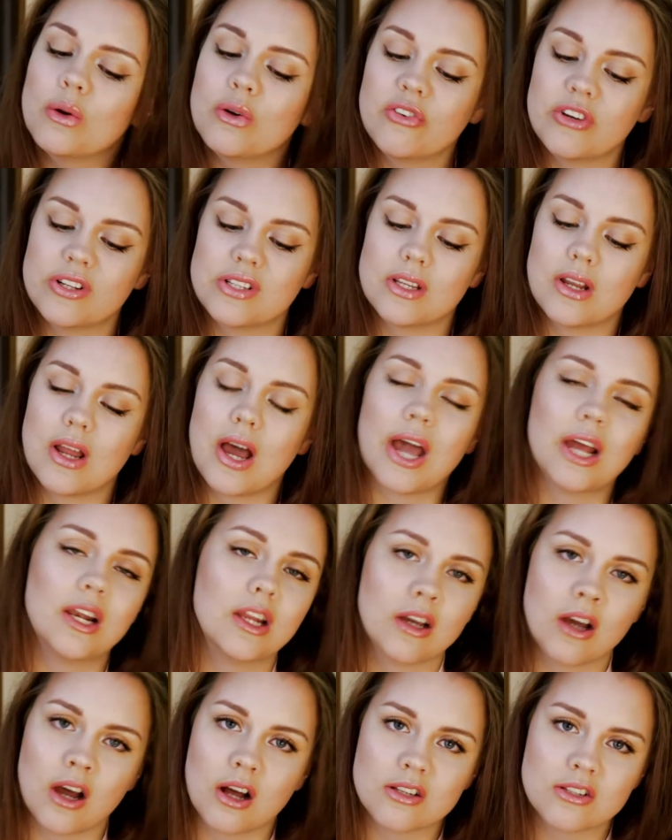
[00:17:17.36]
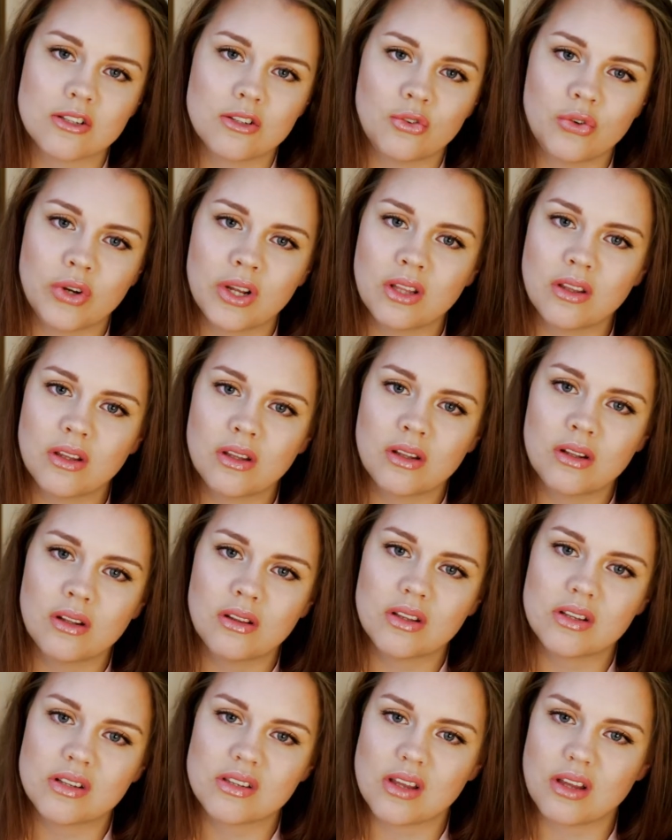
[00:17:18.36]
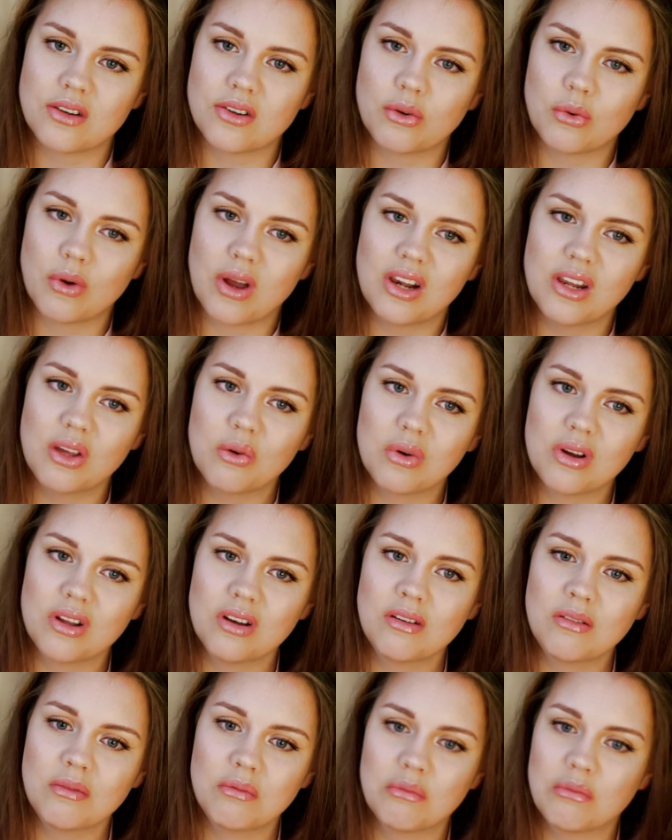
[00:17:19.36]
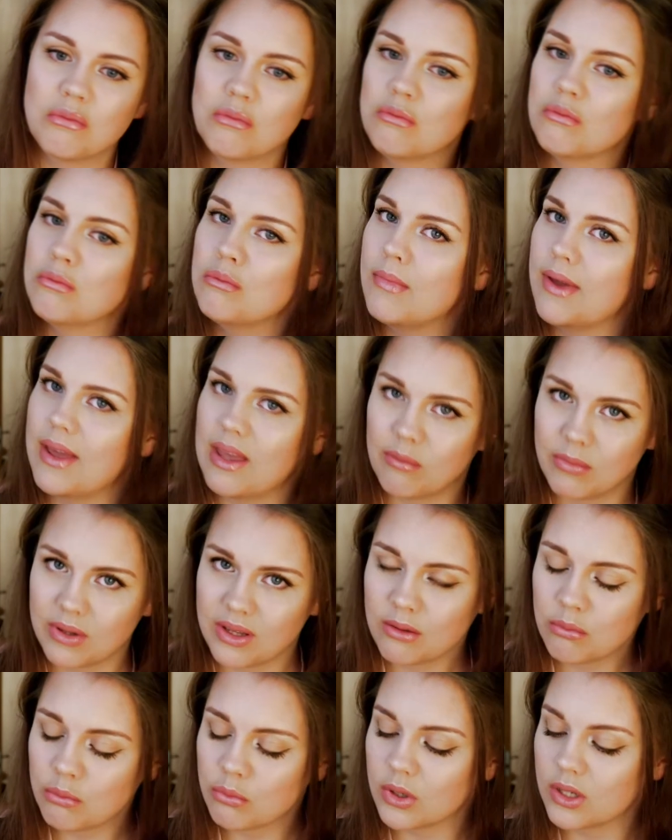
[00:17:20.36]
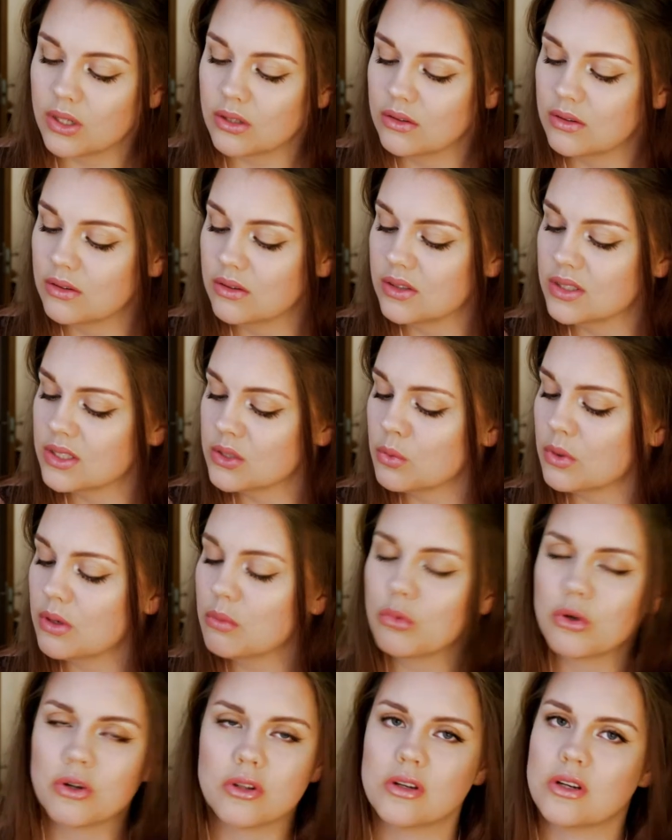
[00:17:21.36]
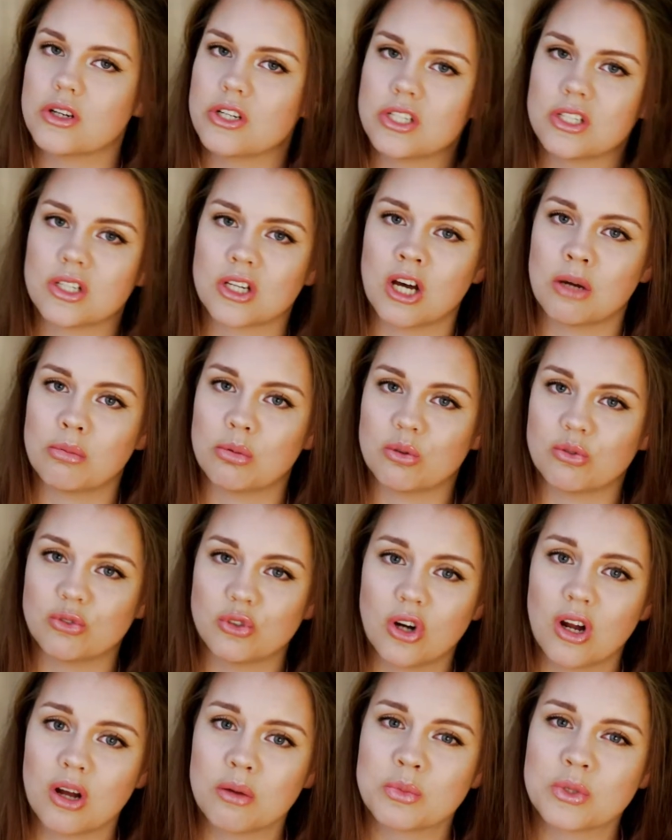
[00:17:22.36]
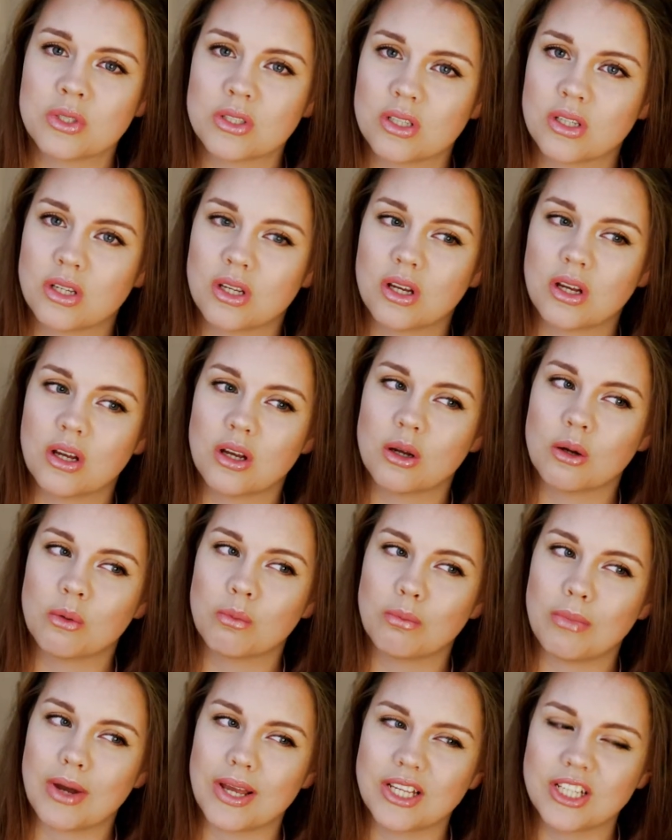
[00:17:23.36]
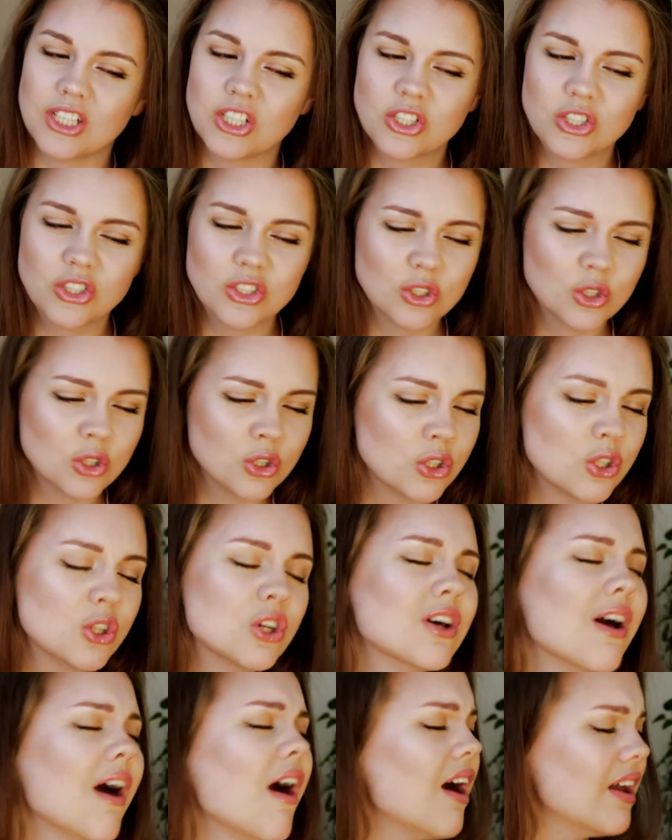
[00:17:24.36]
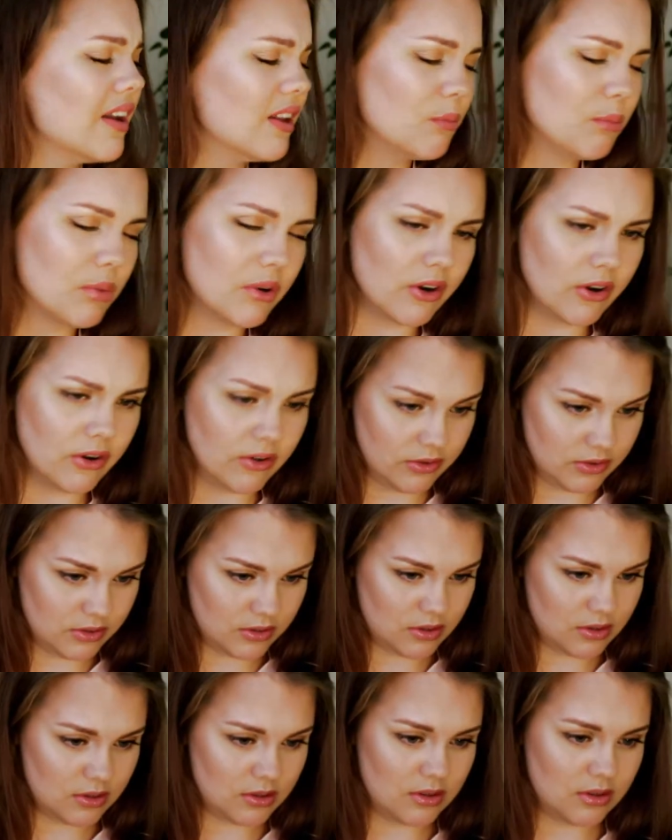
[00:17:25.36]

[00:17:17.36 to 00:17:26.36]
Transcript: know if it's a highly concentrated than the Sandy Riley one, maybe, but this one more than just a couple of drops, my God, it burns.